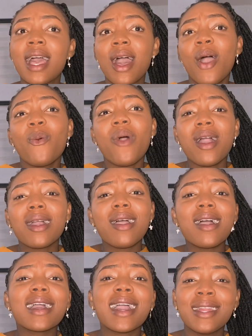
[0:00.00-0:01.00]
what
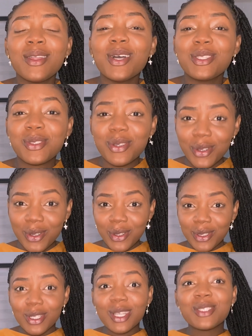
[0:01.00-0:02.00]
God cannot do
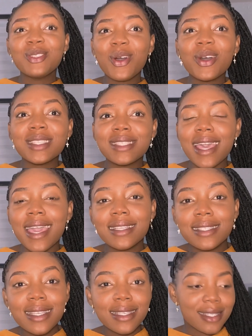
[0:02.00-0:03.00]
does not
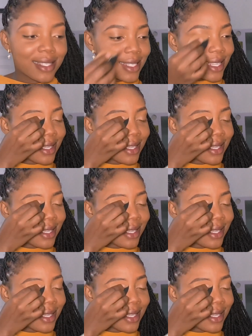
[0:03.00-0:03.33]
exist.